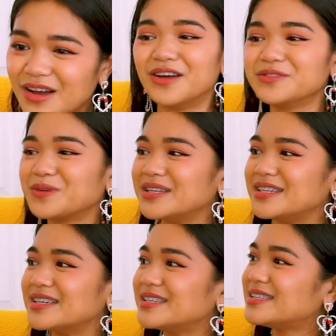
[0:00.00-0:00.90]
all new
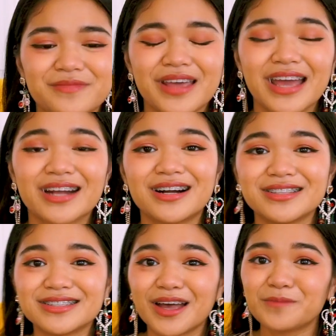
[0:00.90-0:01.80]
ideas and
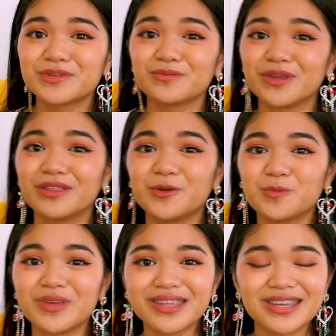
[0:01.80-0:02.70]
concepts with
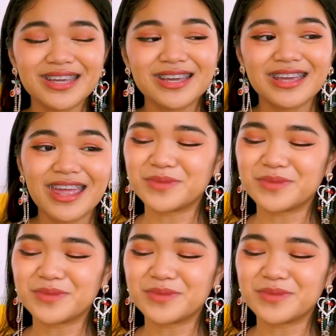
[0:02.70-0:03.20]
humility,